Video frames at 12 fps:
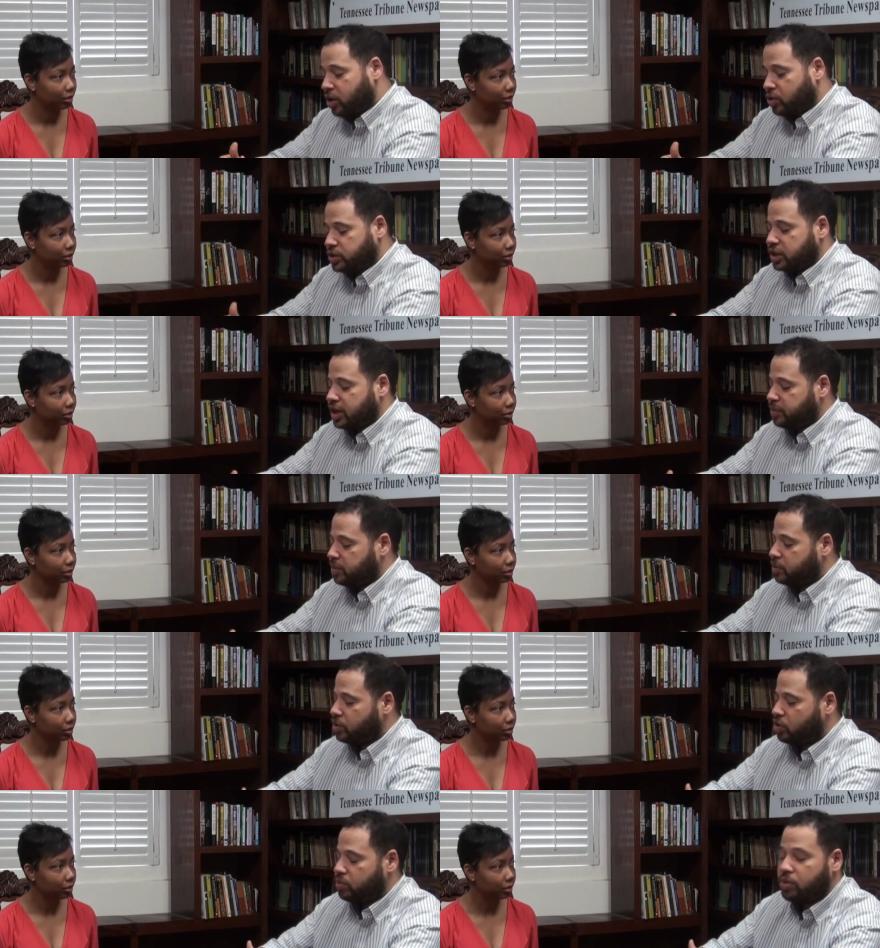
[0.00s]
Speaker 1: goal is to let people
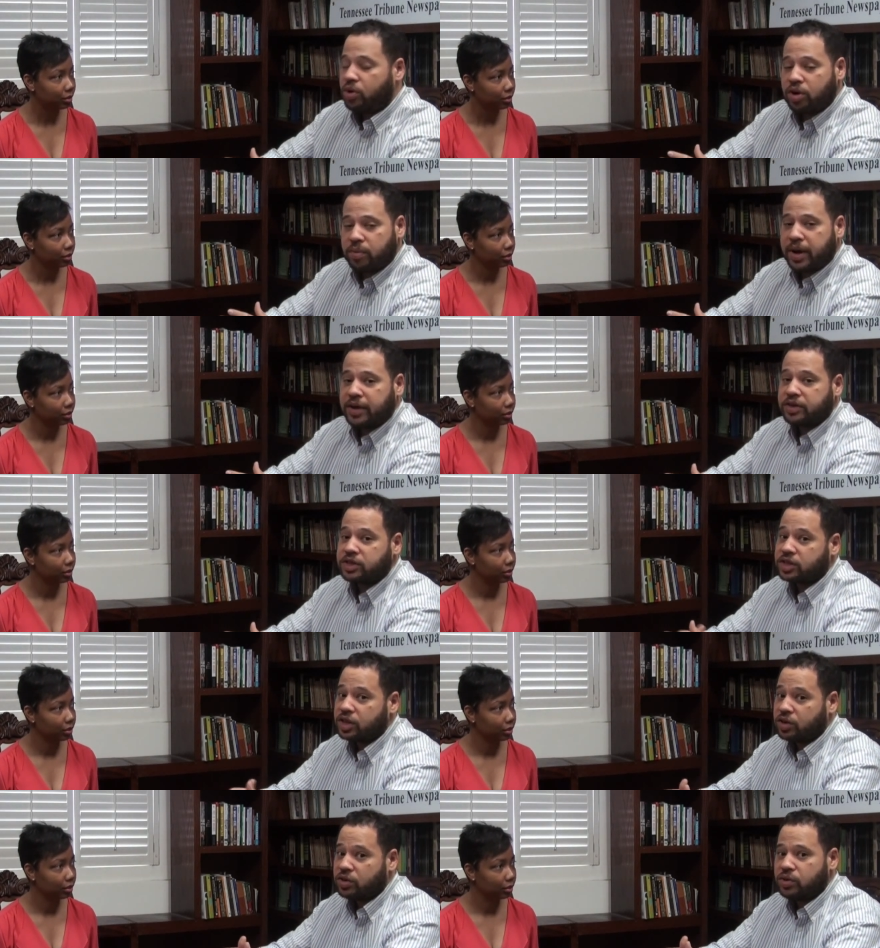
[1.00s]
know more about this
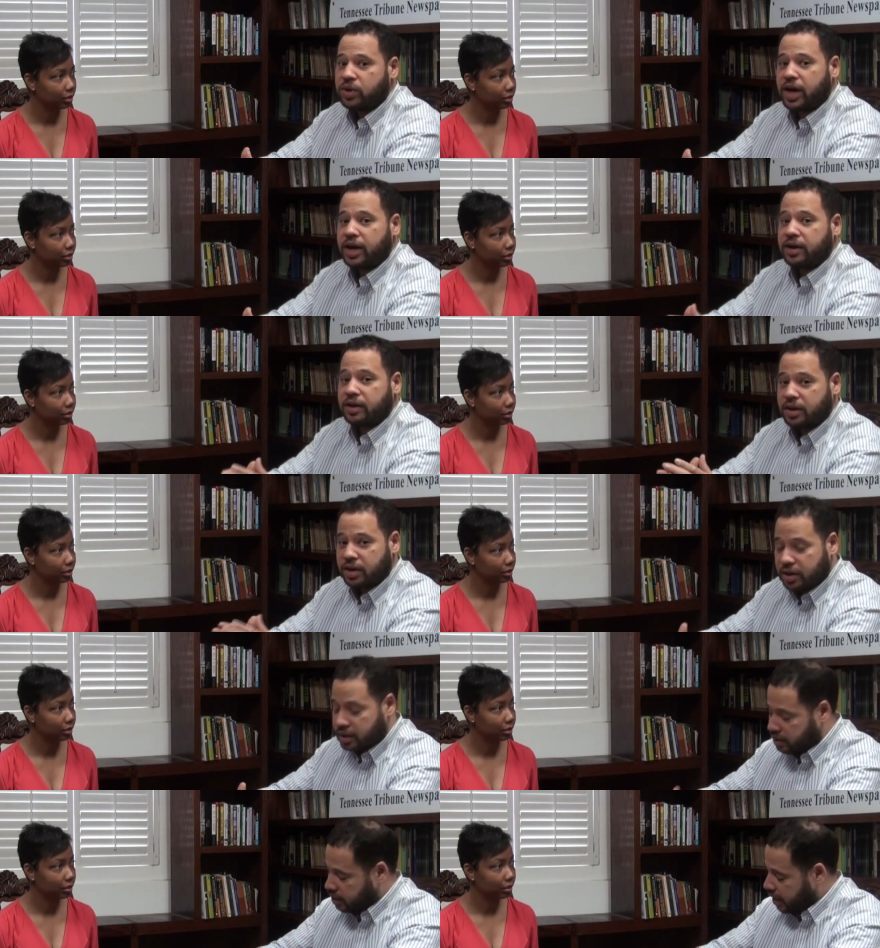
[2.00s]
single you got
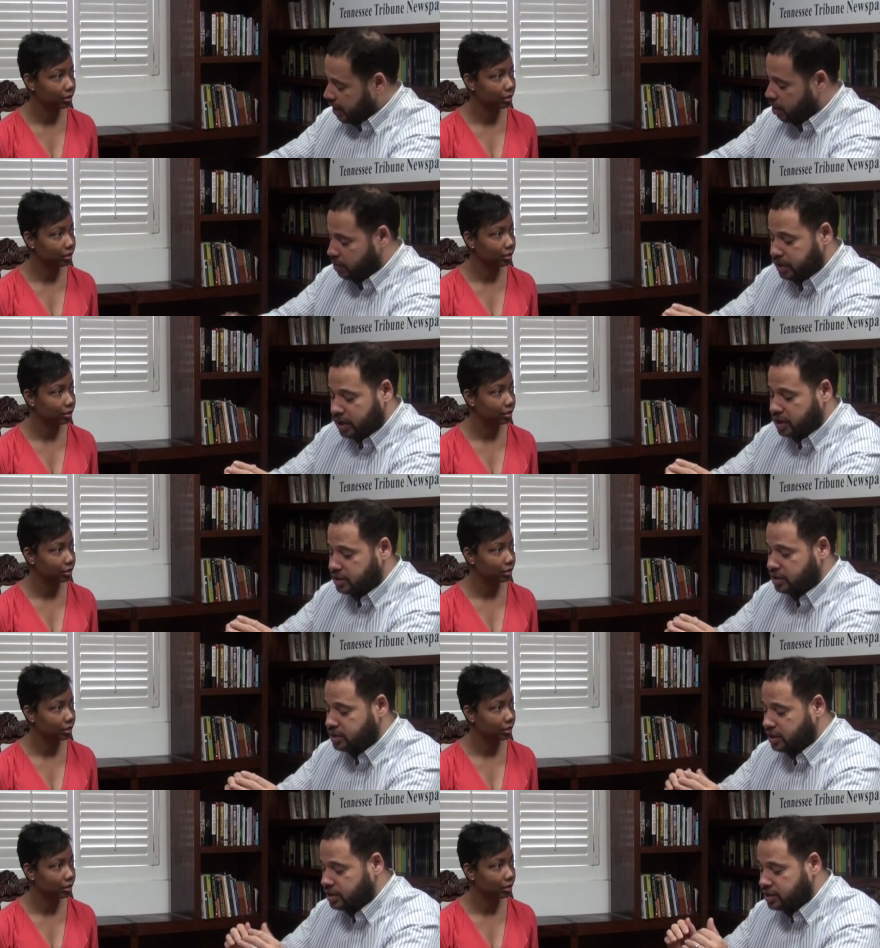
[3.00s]
now because
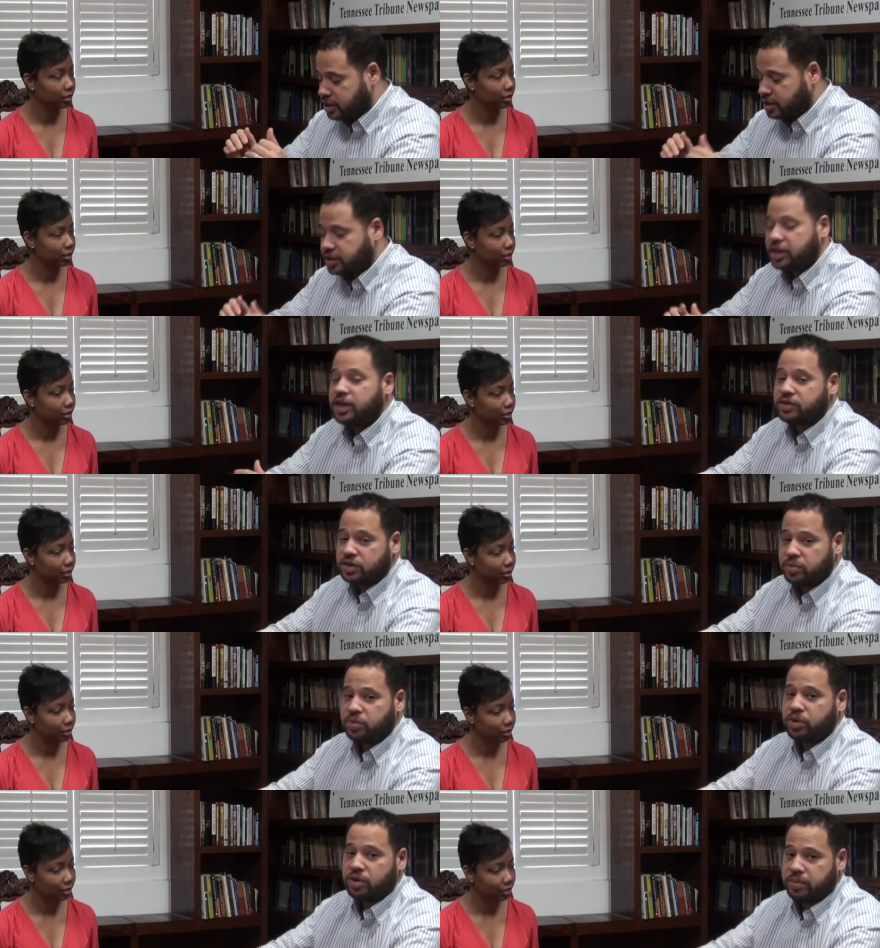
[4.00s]
it's it's it's is an
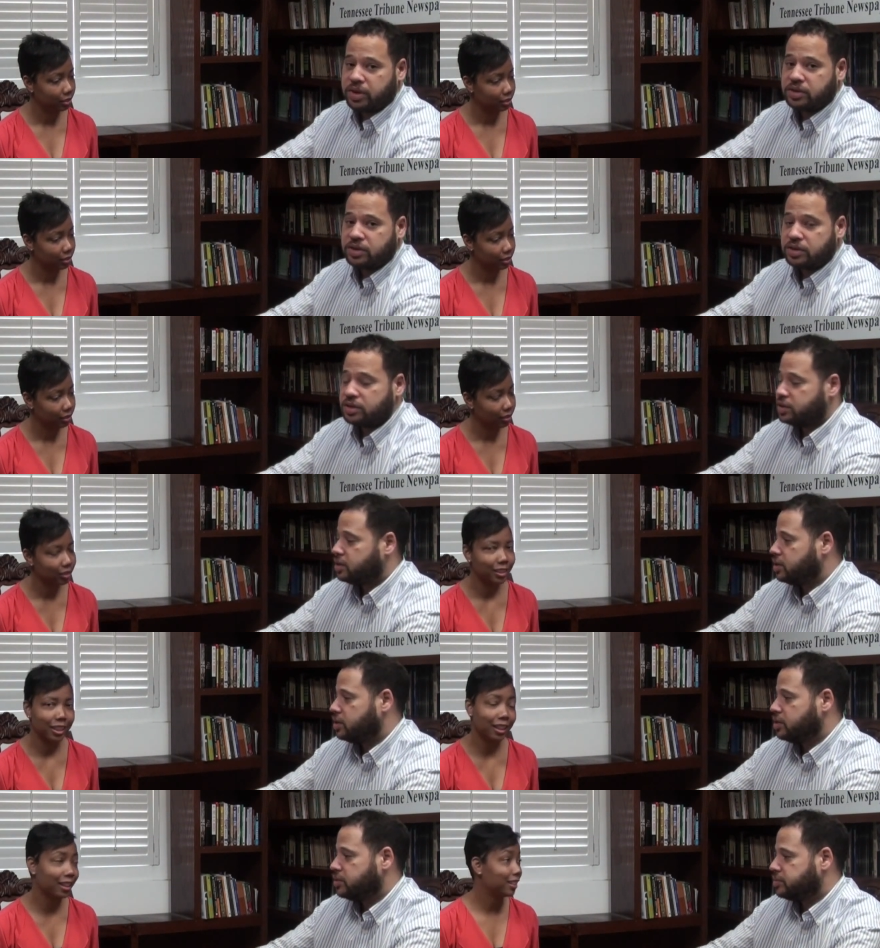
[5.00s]
important message.
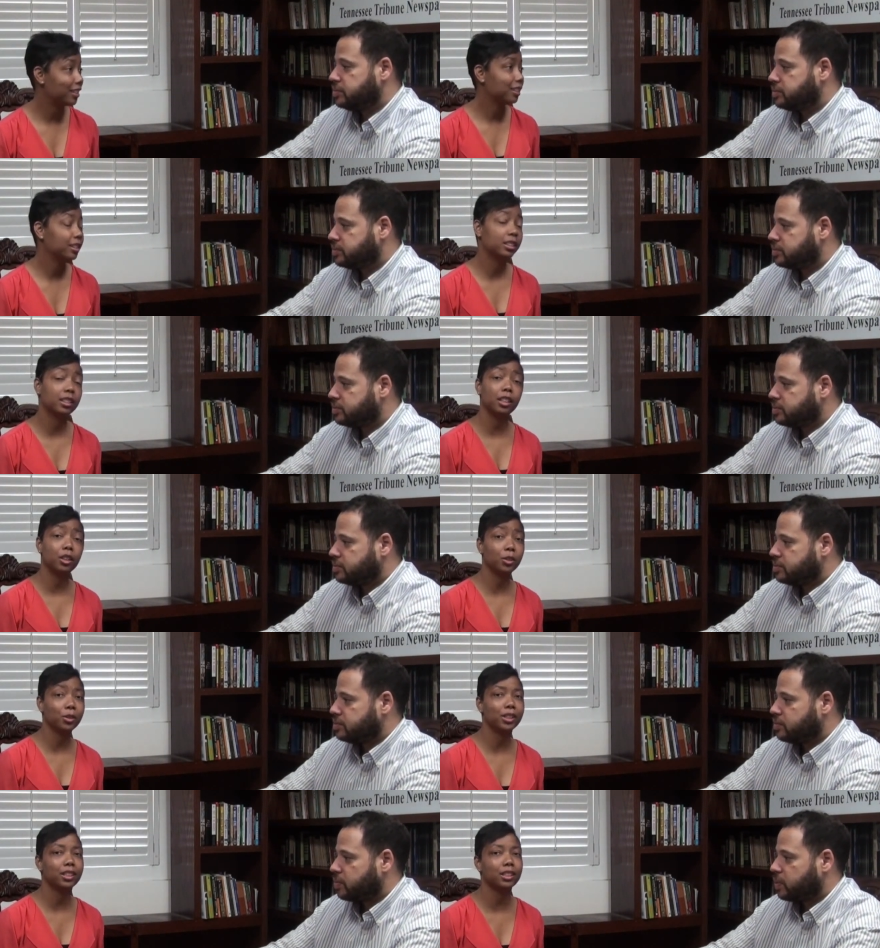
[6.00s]
Speaker 2: Yeah, the, the
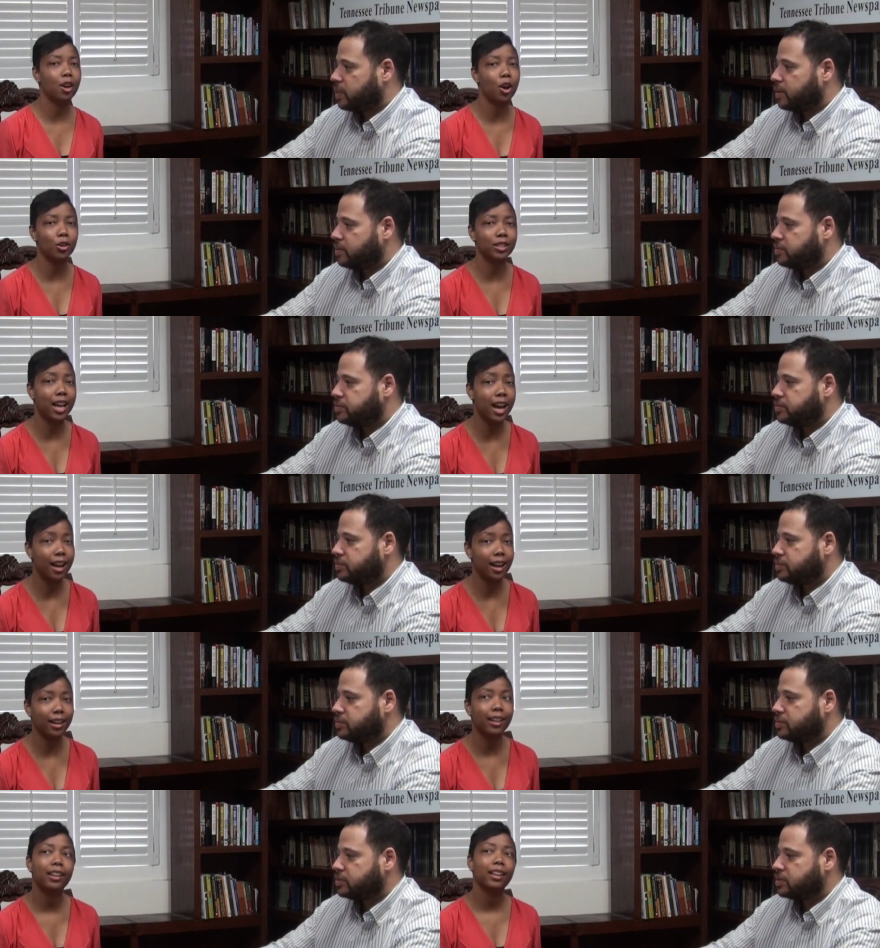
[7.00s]
single is called Die